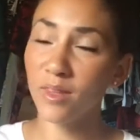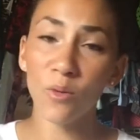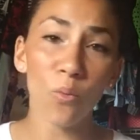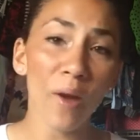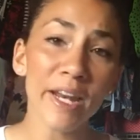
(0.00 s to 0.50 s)

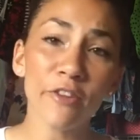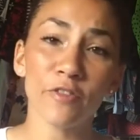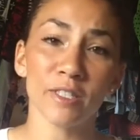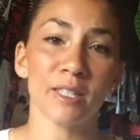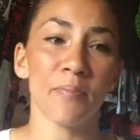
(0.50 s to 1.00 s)
waiting
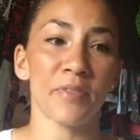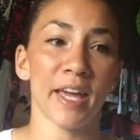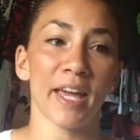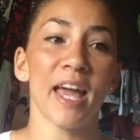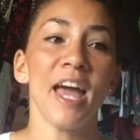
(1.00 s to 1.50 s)
for
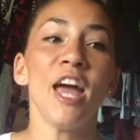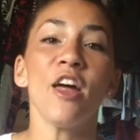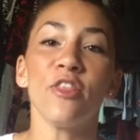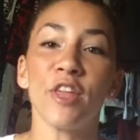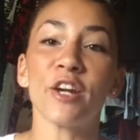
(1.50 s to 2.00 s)
something,
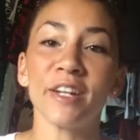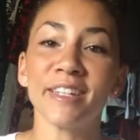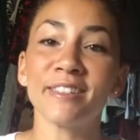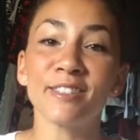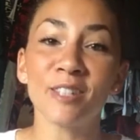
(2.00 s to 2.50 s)
there
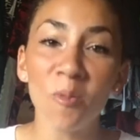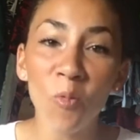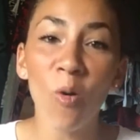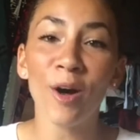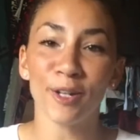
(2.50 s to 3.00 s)
is
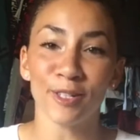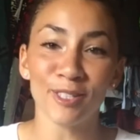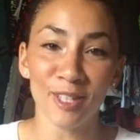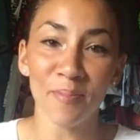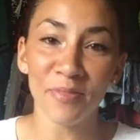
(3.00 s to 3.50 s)
someone or
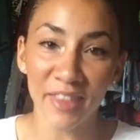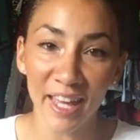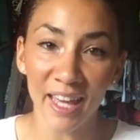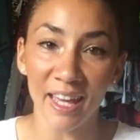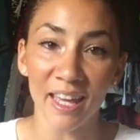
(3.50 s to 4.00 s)

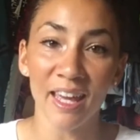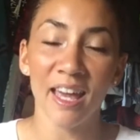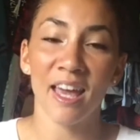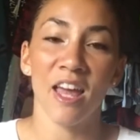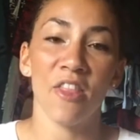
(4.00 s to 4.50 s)
something
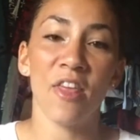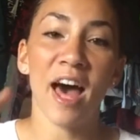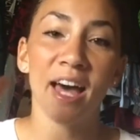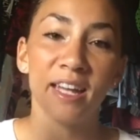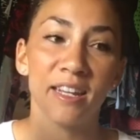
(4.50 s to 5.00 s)

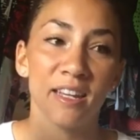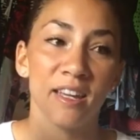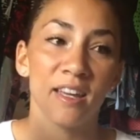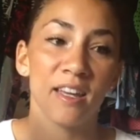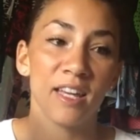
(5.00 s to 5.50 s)
that
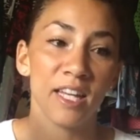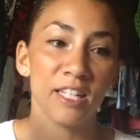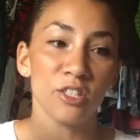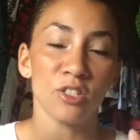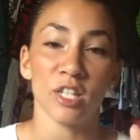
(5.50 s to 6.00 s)

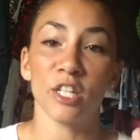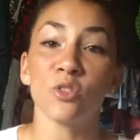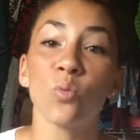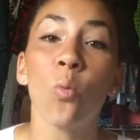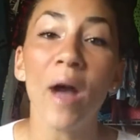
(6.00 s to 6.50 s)
is
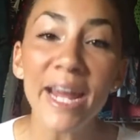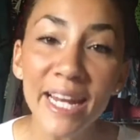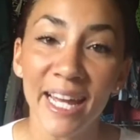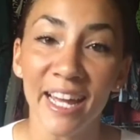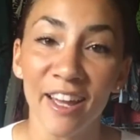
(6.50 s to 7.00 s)

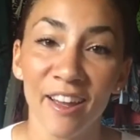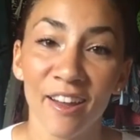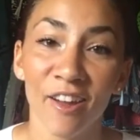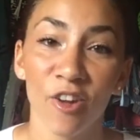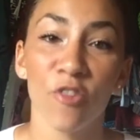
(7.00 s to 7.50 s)
waiting
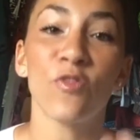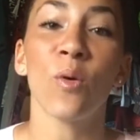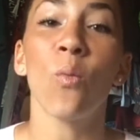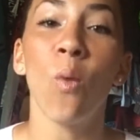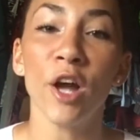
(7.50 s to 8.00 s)

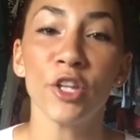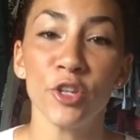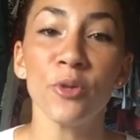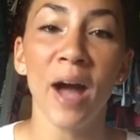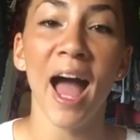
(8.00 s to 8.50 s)
for what
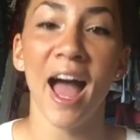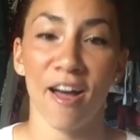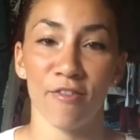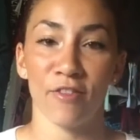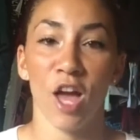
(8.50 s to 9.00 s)
you
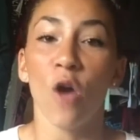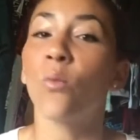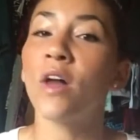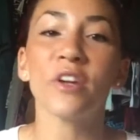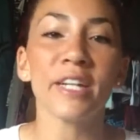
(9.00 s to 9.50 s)
have,
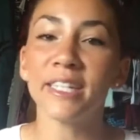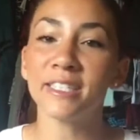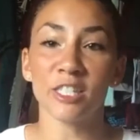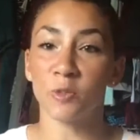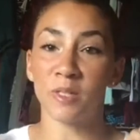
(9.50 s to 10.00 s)
whether
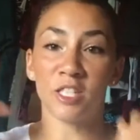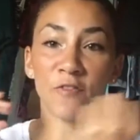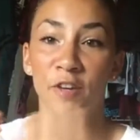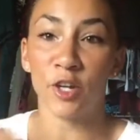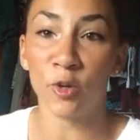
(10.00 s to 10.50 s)
it's a
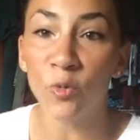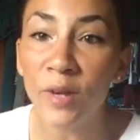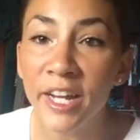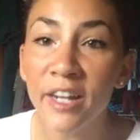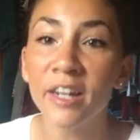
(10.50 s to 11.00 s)
specific
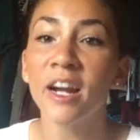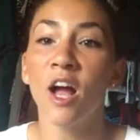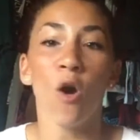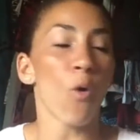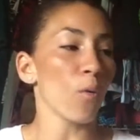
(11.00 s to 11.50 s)
career
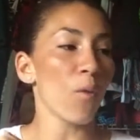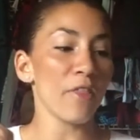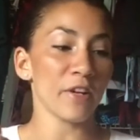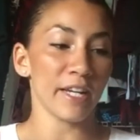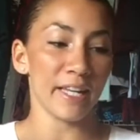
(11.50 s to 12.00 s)
or
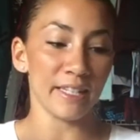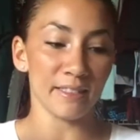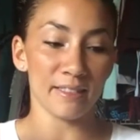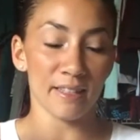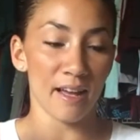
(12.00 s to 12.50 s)
whether
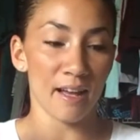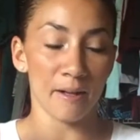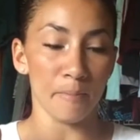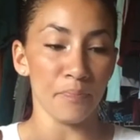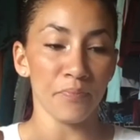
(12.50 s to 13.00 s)
it's
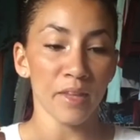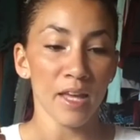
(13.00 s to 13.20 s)
a